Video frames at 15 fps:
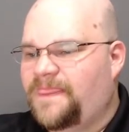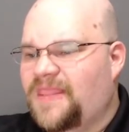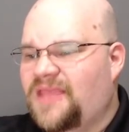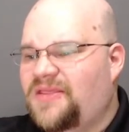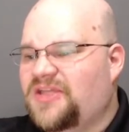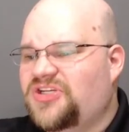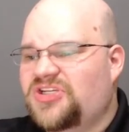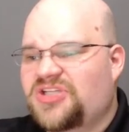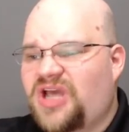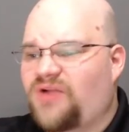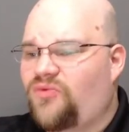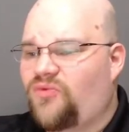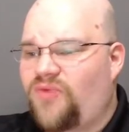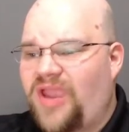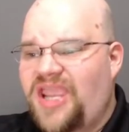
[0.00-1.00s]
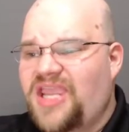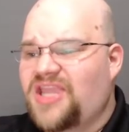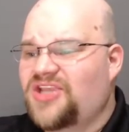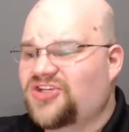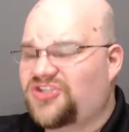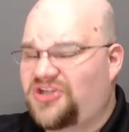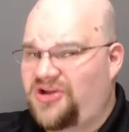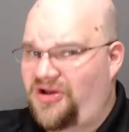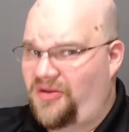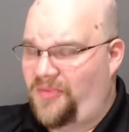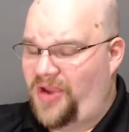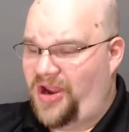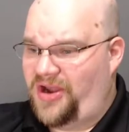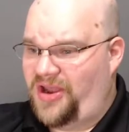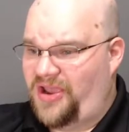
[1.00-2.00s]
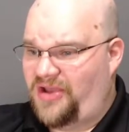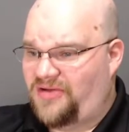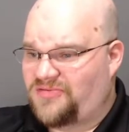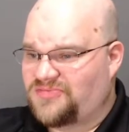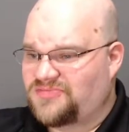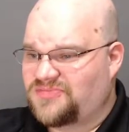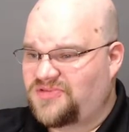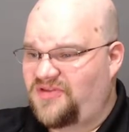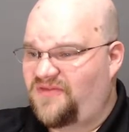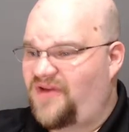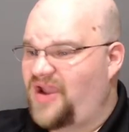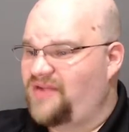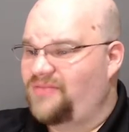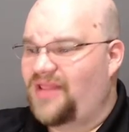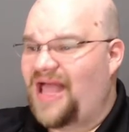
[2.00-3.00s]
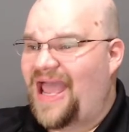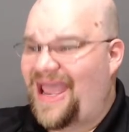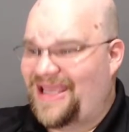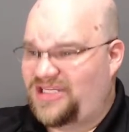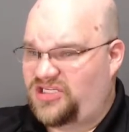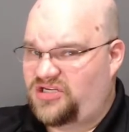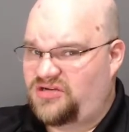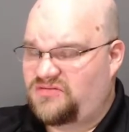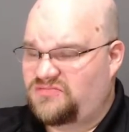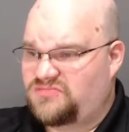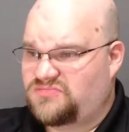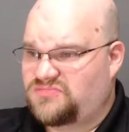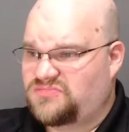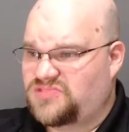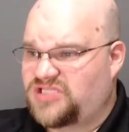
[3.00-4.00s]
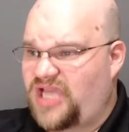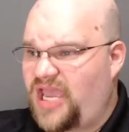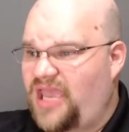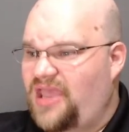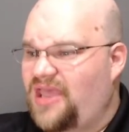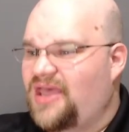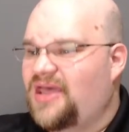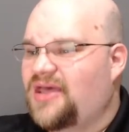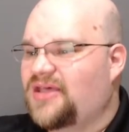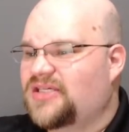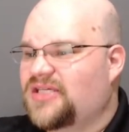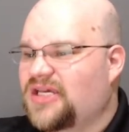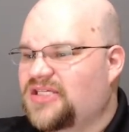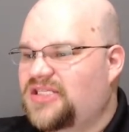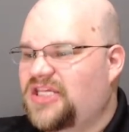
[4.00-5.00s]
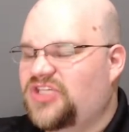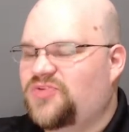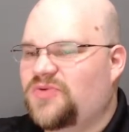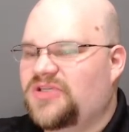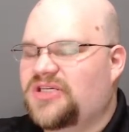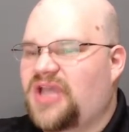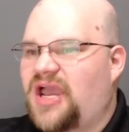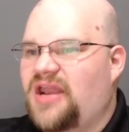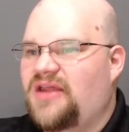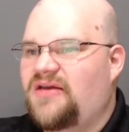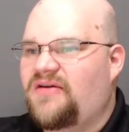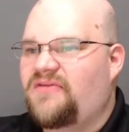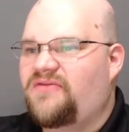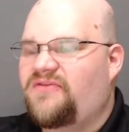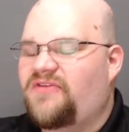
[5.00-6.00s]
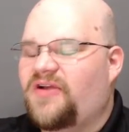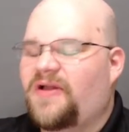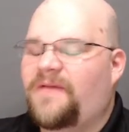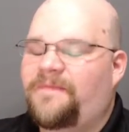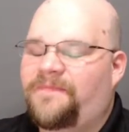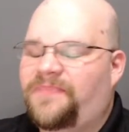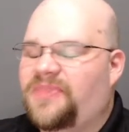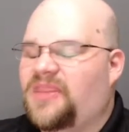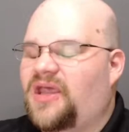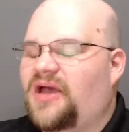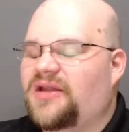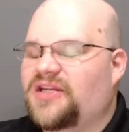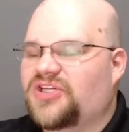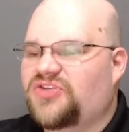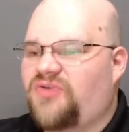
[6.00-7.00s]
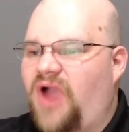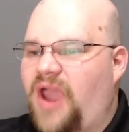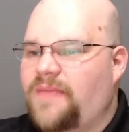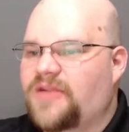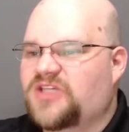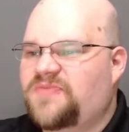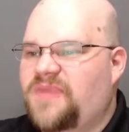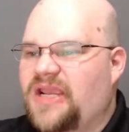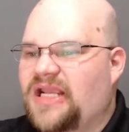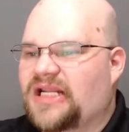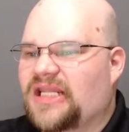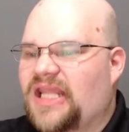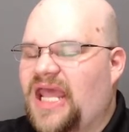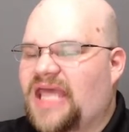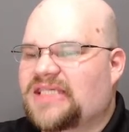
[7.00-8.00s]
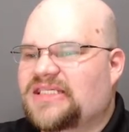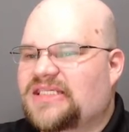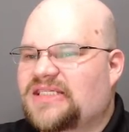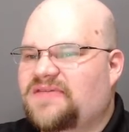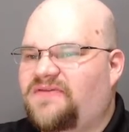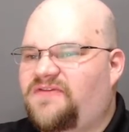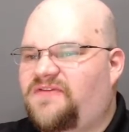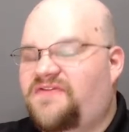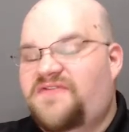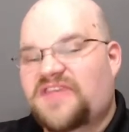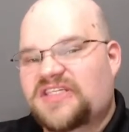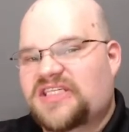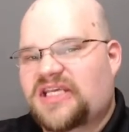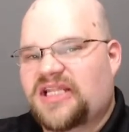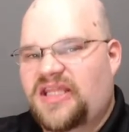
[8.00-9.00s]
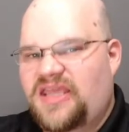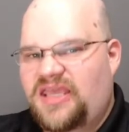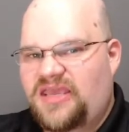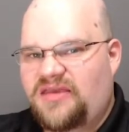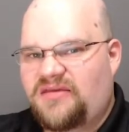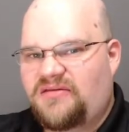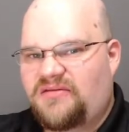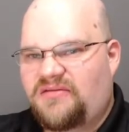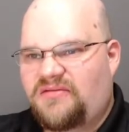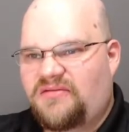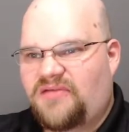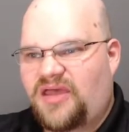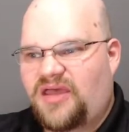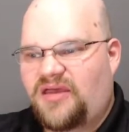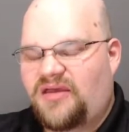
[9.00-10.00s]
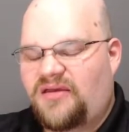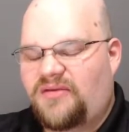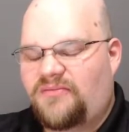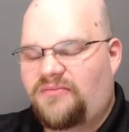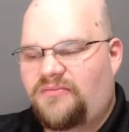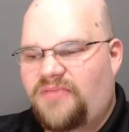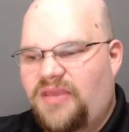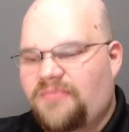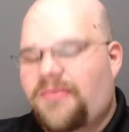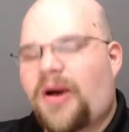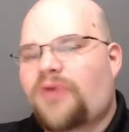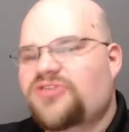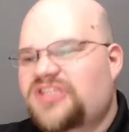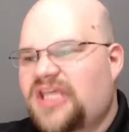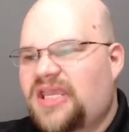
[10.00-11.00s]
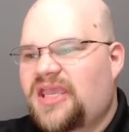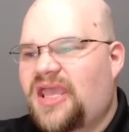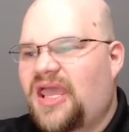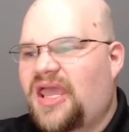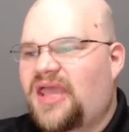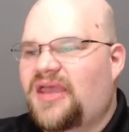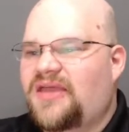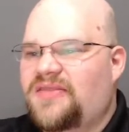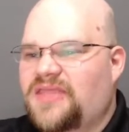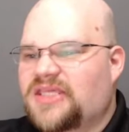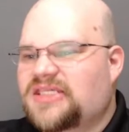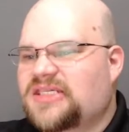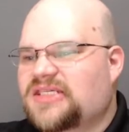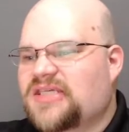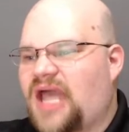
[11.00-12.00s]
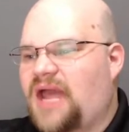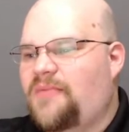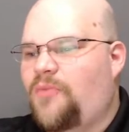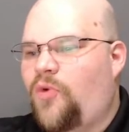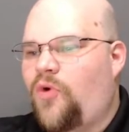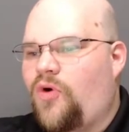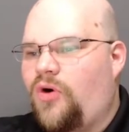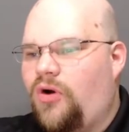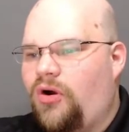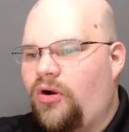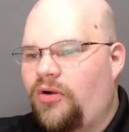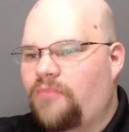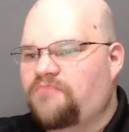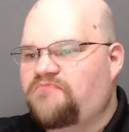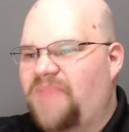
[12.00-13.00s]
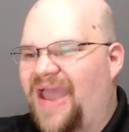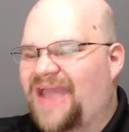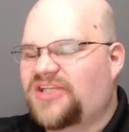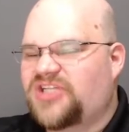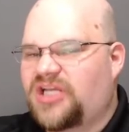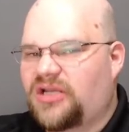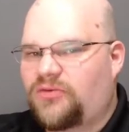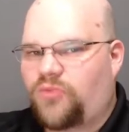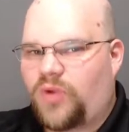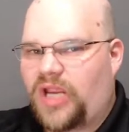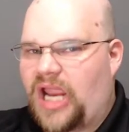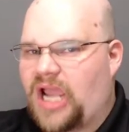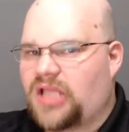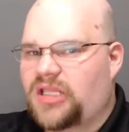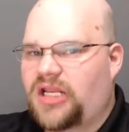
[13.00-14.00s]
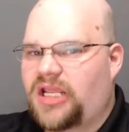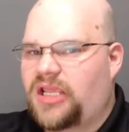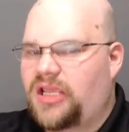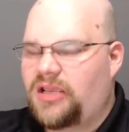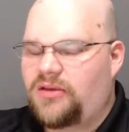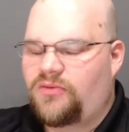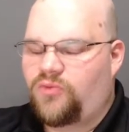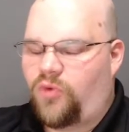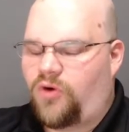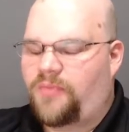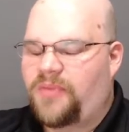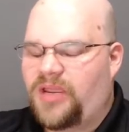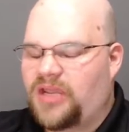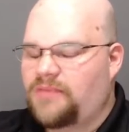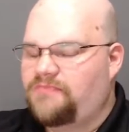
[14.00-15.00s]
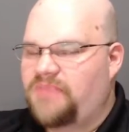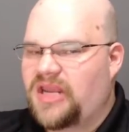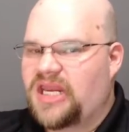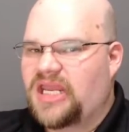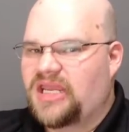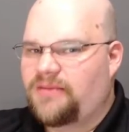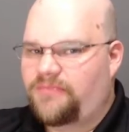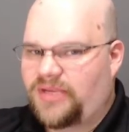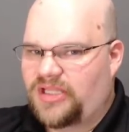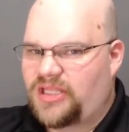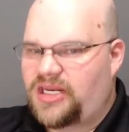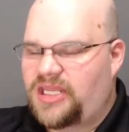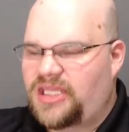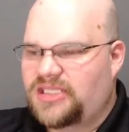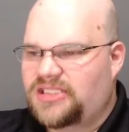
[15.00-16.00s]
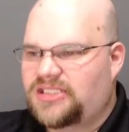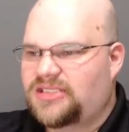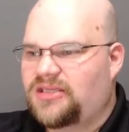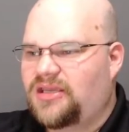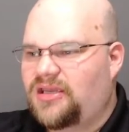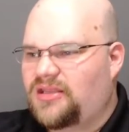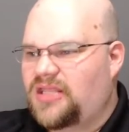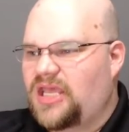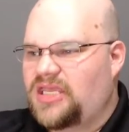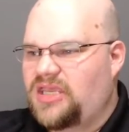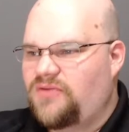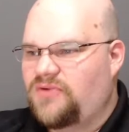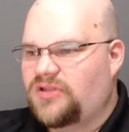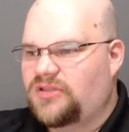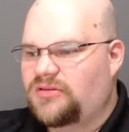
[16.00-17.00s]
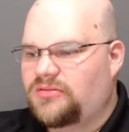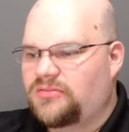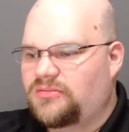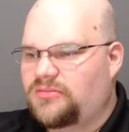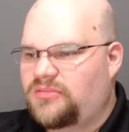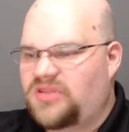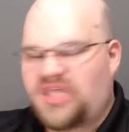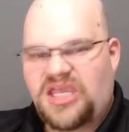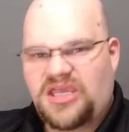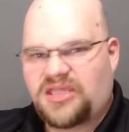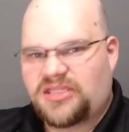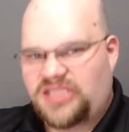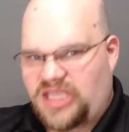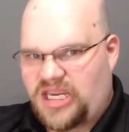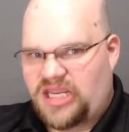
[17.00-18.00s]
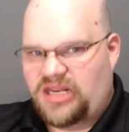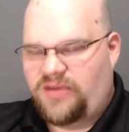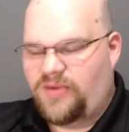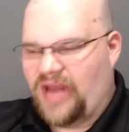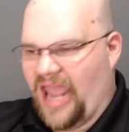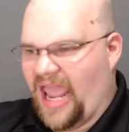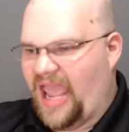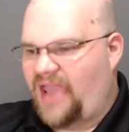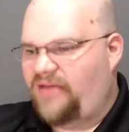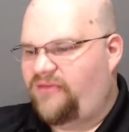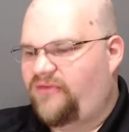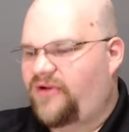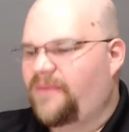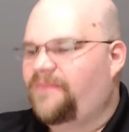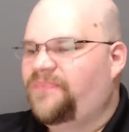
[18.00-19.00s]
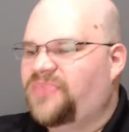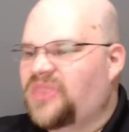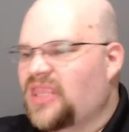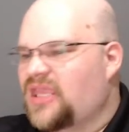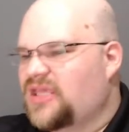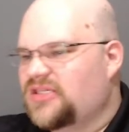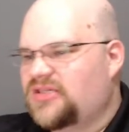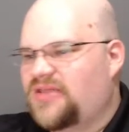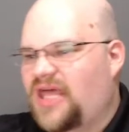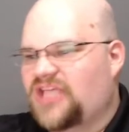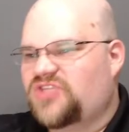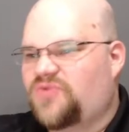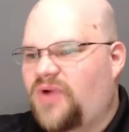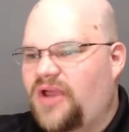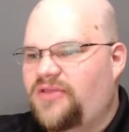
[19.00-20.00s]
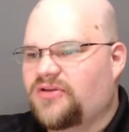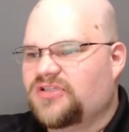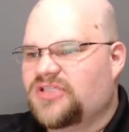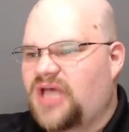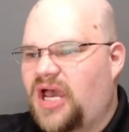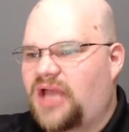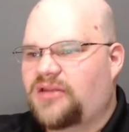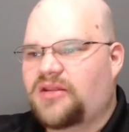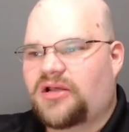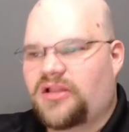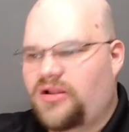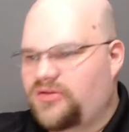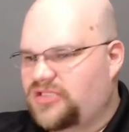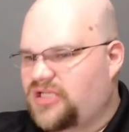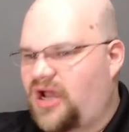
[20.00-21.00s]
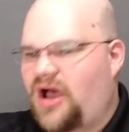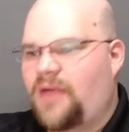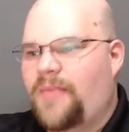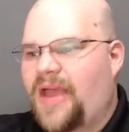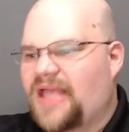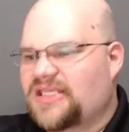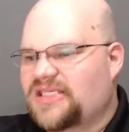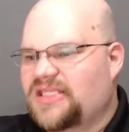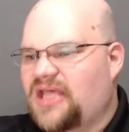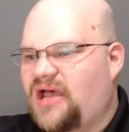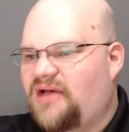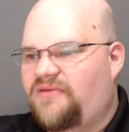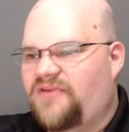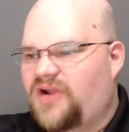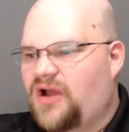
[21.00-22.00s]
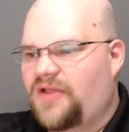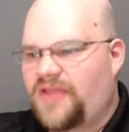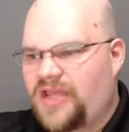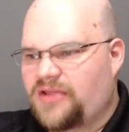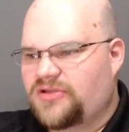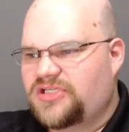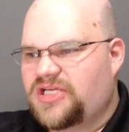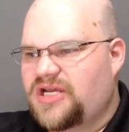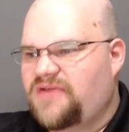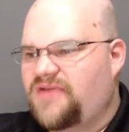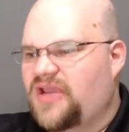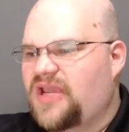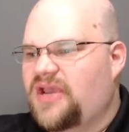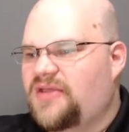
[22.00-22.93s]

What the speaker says: Then she's got ranged combat now, Divine Blast. Okay, it's because this was kind of described as being less physically imposing. This has got more magic, reality, warping, and bending abilities that you would think a deity would have. So that's why there's not the close combat stuff and all the other stuff.